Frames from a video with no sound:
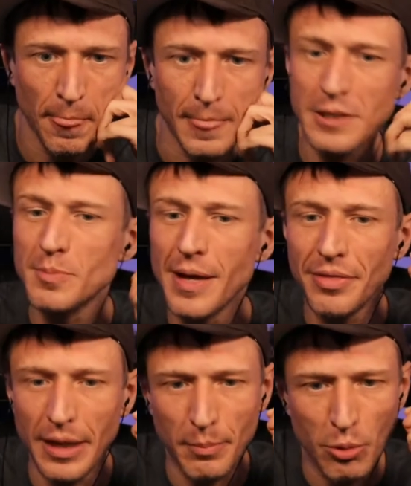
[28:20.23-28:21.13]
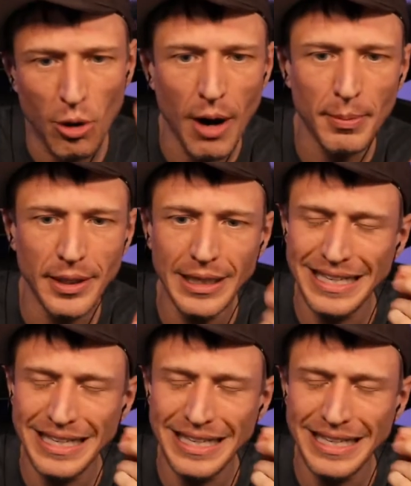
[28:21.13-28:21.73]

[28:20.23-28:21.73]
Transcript: This meant that property